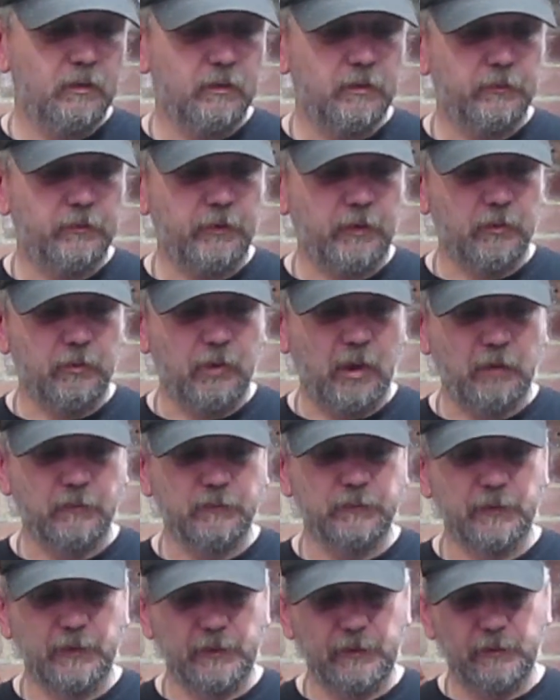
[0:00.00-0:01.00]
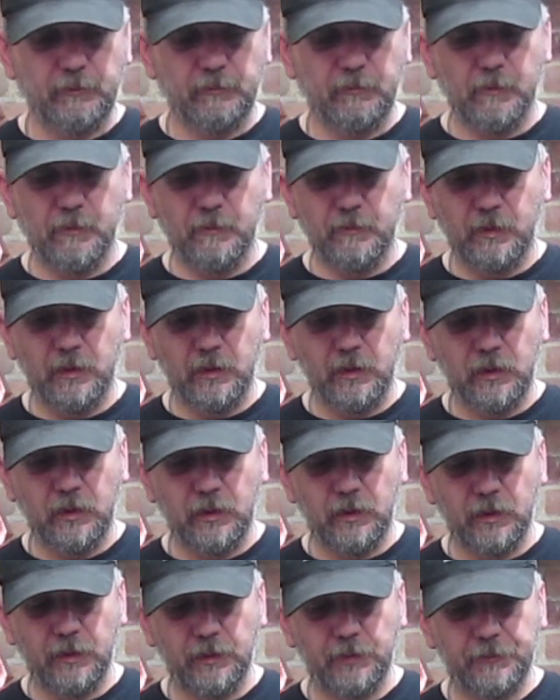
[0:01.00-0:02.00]
So hopefully
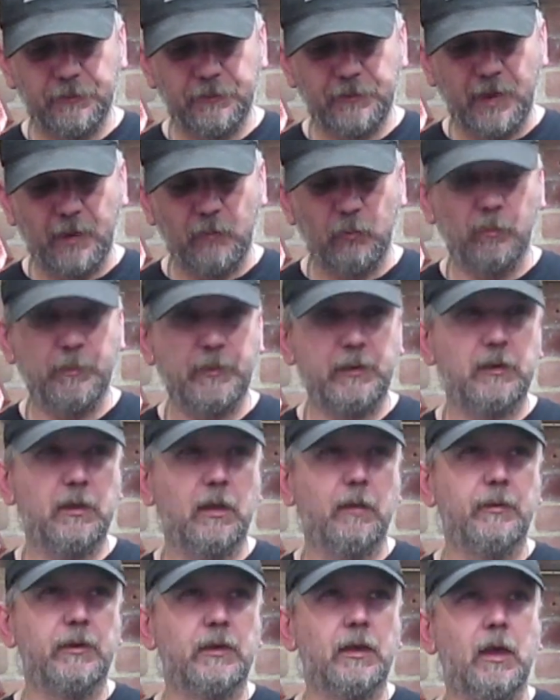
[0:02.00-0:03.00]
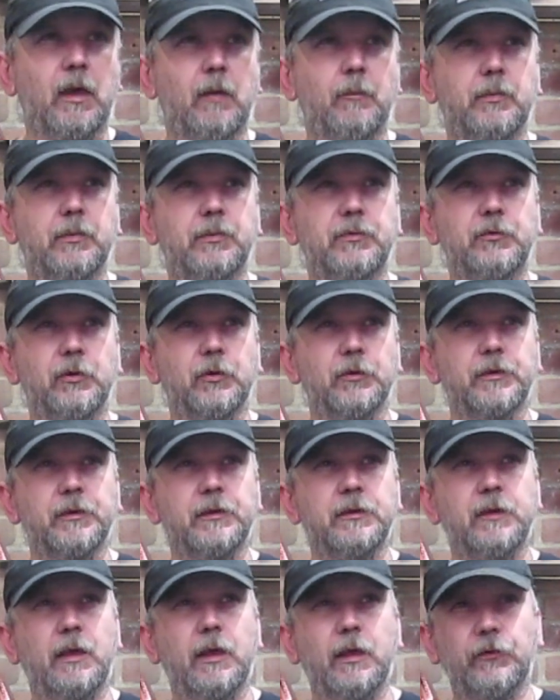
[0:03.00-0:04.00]
that will be coming up, not the
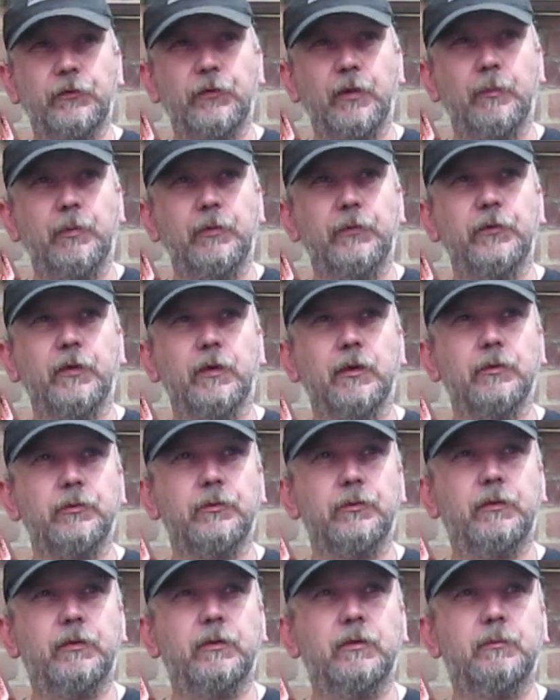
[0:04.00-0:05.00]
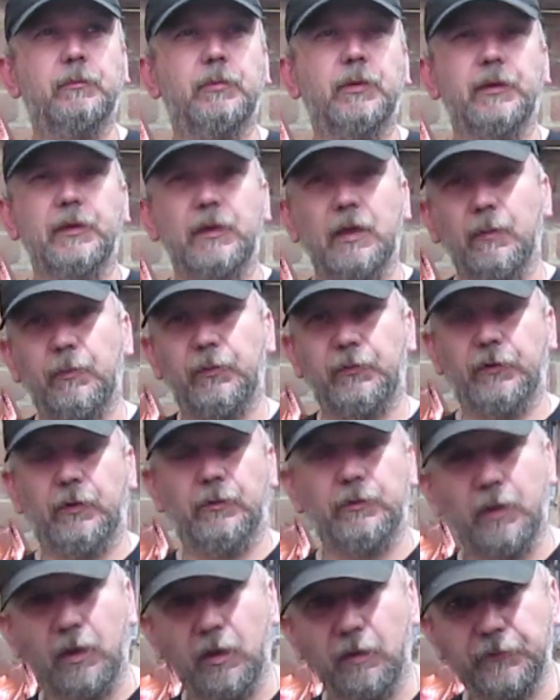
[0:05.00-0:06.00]
next episode, but the
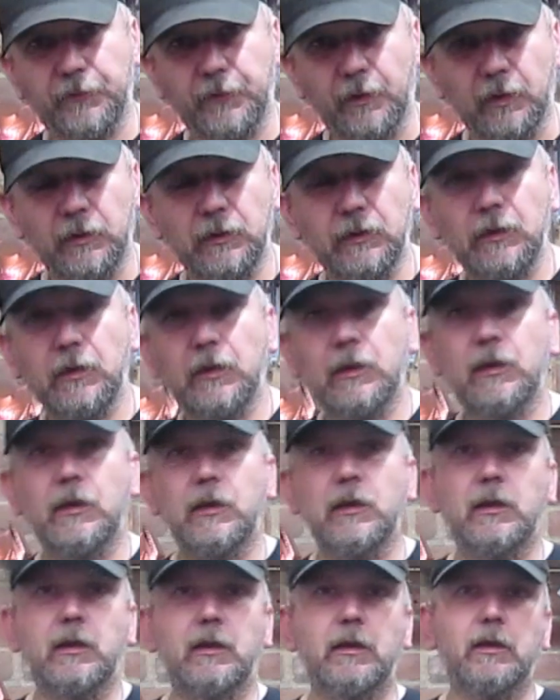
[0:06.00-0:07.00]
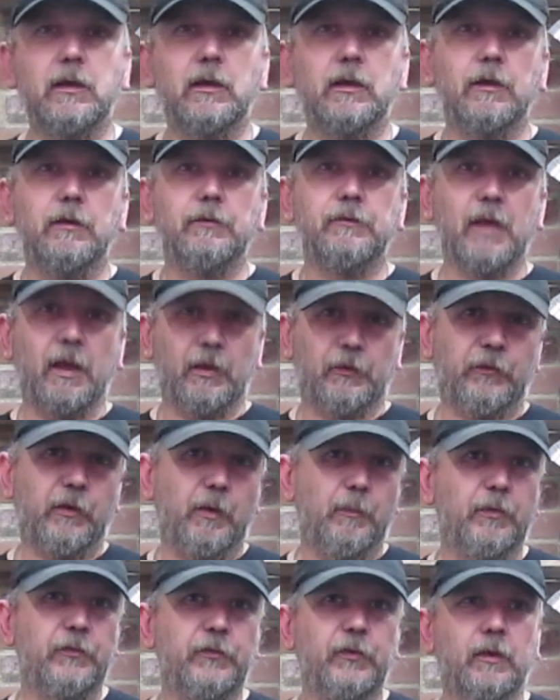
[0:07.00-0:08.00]
episode after. Next
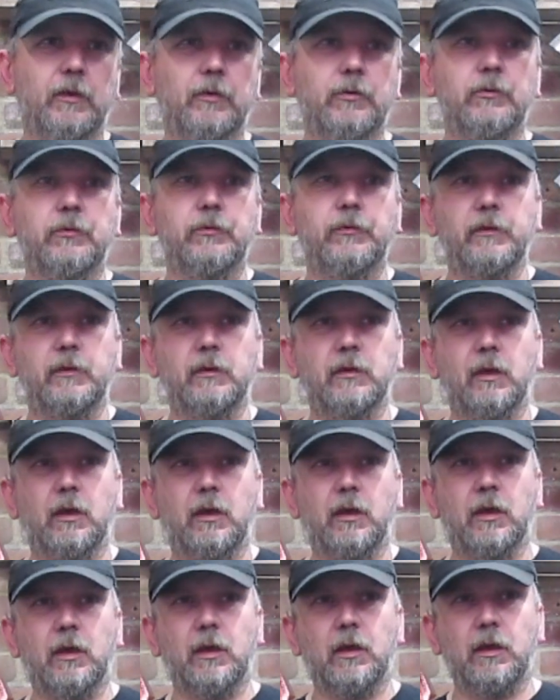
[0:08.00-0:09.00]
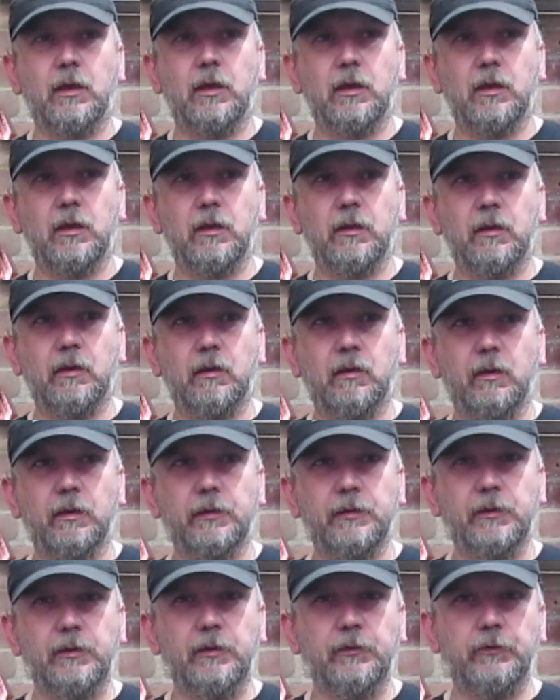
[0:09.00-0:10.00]
episode,
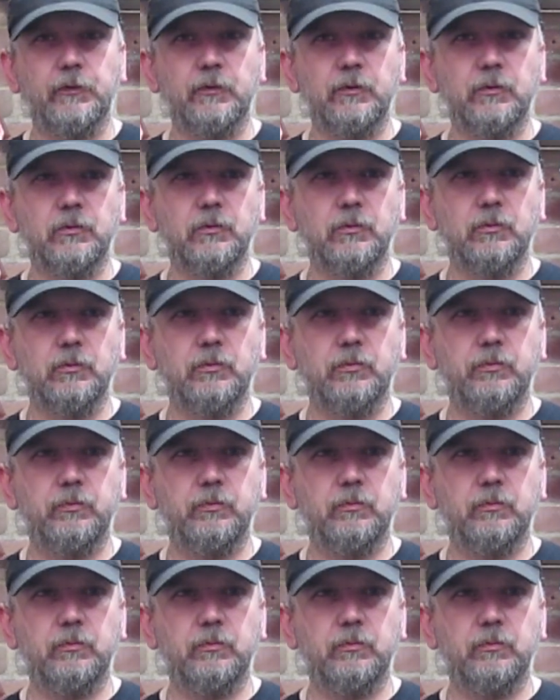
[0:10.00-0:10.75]
I'm going to do